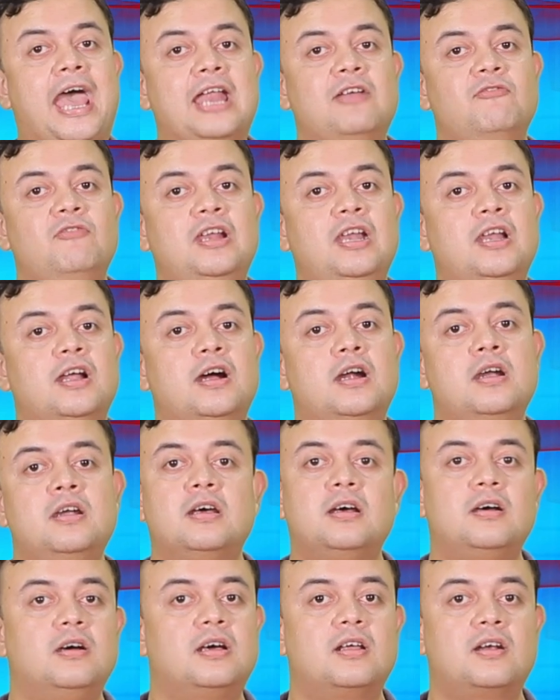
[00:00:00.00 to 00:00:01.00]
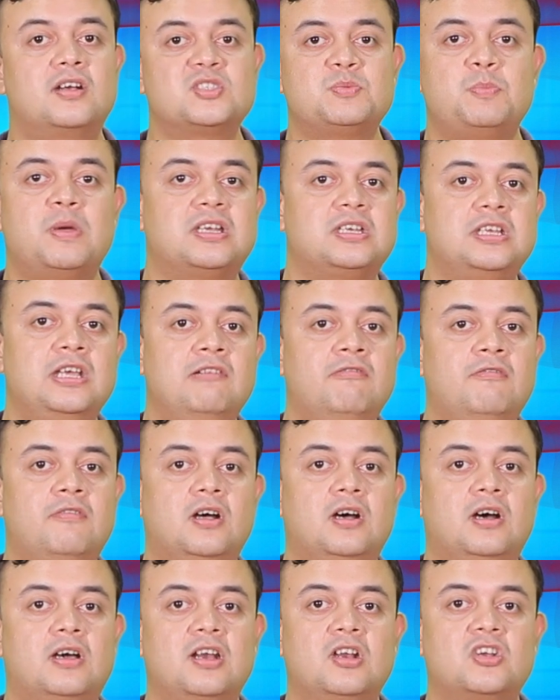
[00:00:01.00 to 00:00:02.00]
and we learned respective
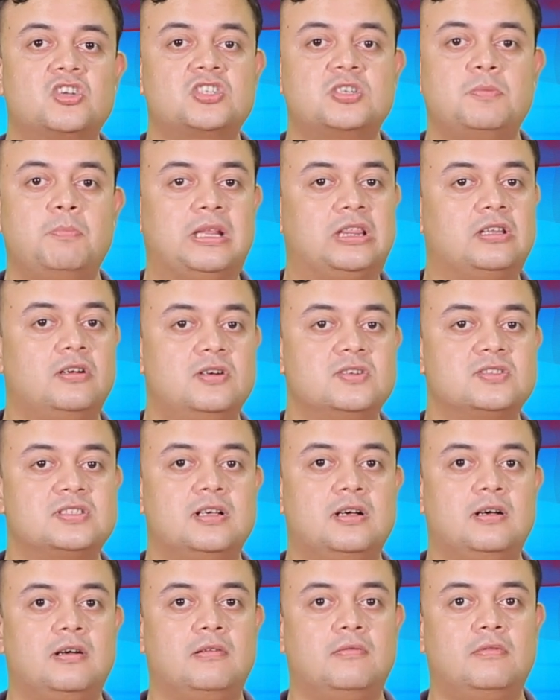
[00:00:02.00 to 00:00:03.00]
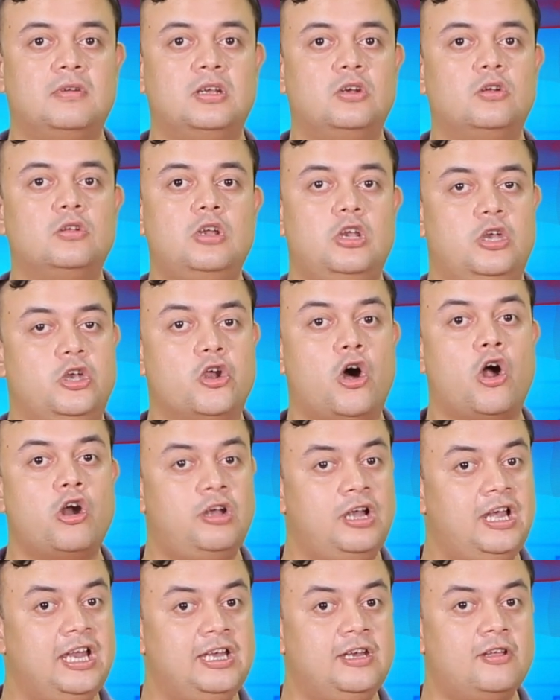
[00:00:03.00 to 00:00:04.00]
regression methods.
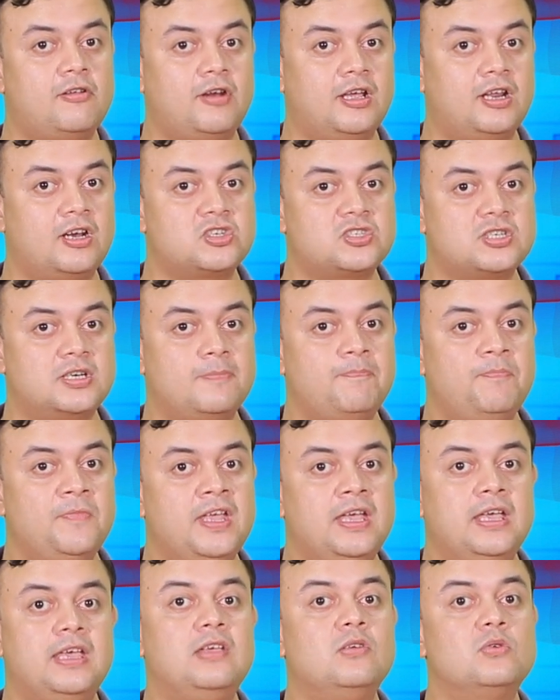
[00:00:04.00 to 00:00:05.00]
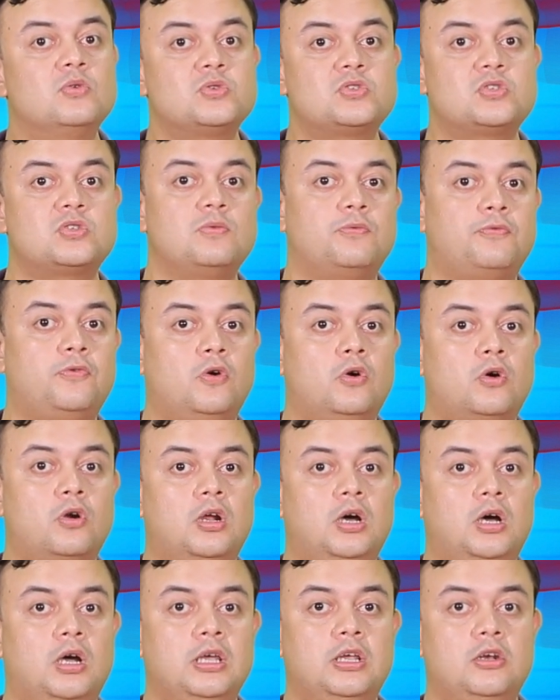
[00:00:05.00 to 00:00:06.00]
Non-linear regression used
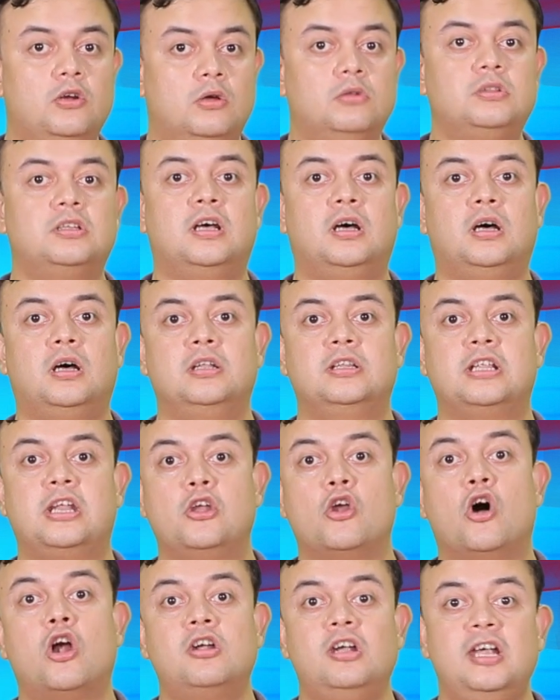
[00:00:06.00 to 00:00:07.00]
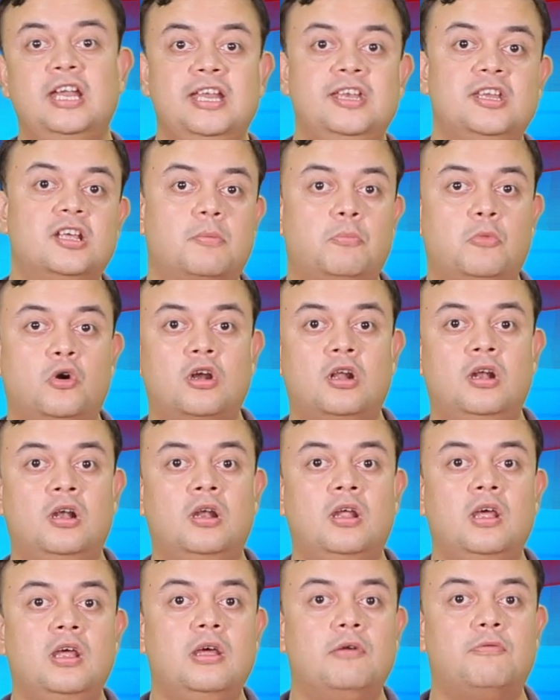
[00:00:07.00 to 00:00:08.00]
for the non-linear
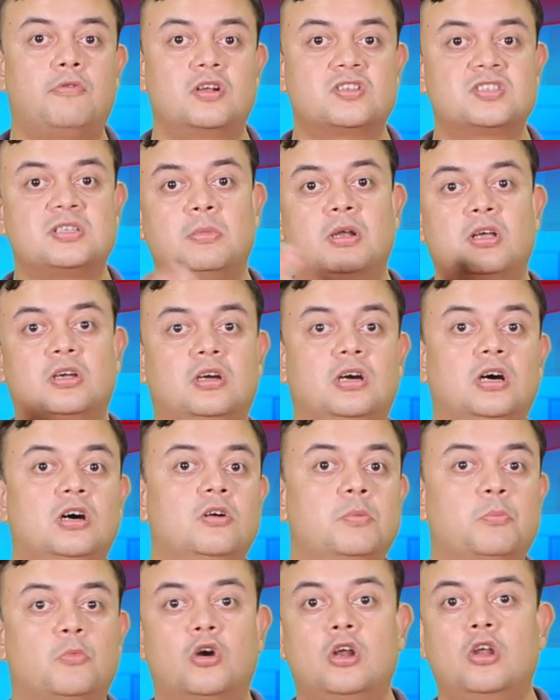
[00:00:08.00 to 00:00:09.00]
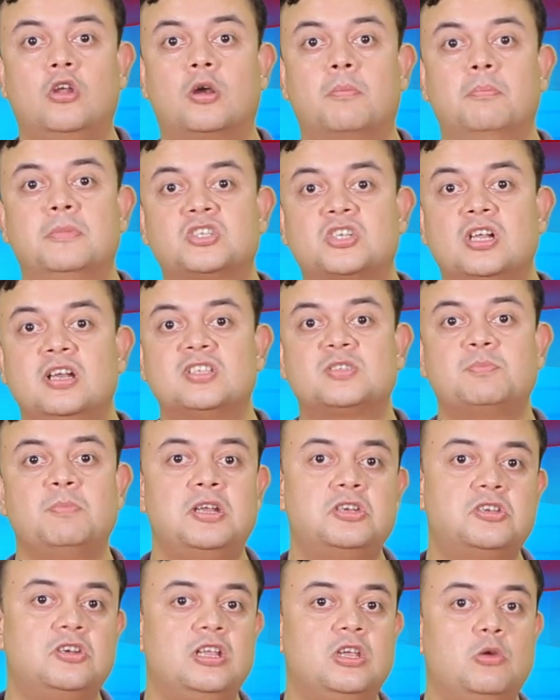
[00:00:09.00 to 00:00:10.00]
model, for example a curved model or
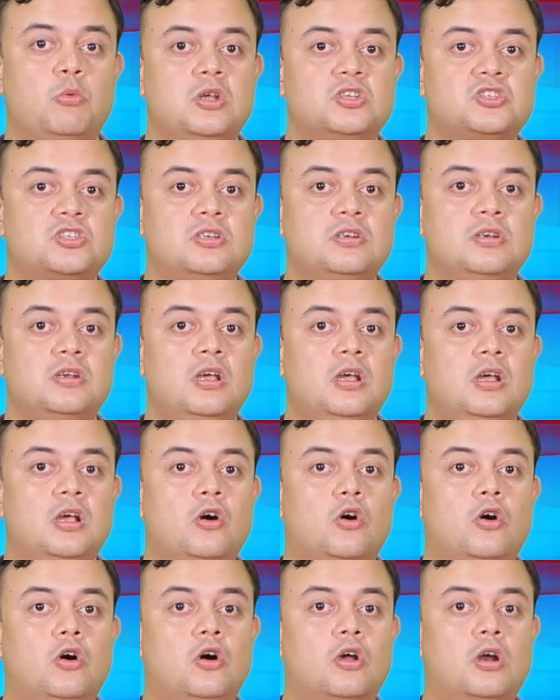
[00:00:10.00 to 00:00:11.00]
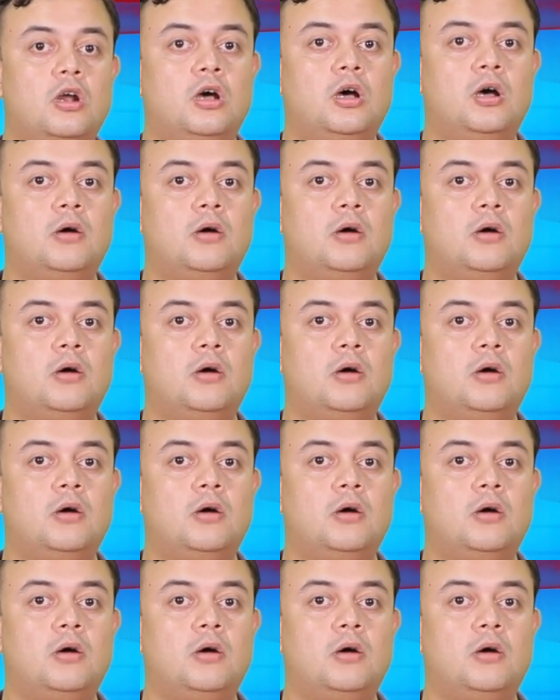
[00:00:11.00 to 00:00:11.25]
Michaelis-Menten equation or